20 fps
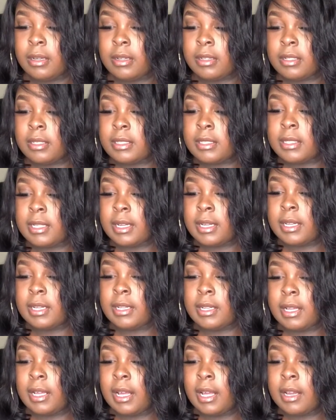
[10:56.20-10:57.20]
the
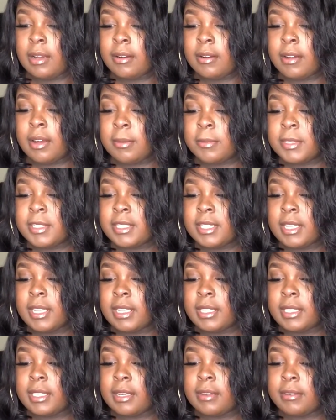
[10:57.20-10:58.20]
side. I don't know how much I
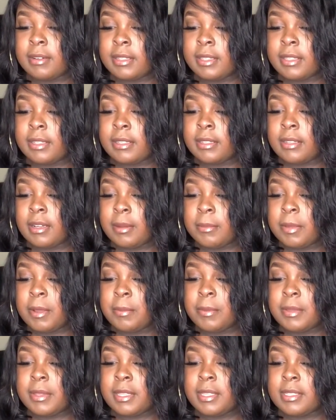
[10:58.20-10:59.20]
like that right there, though. I
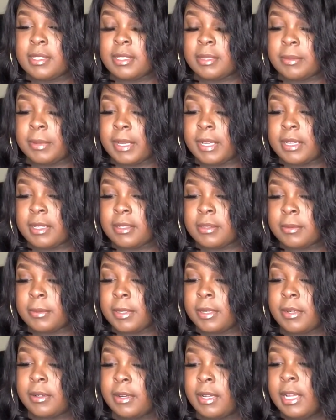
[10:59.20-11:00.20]
might put these in the back as
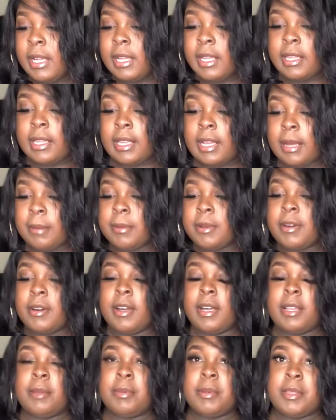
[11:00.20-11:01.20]
well. Yeah, I'm going to go
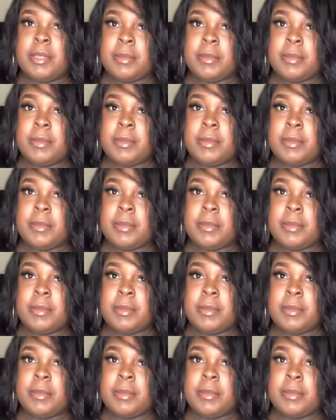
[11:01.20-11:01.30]
ahead and put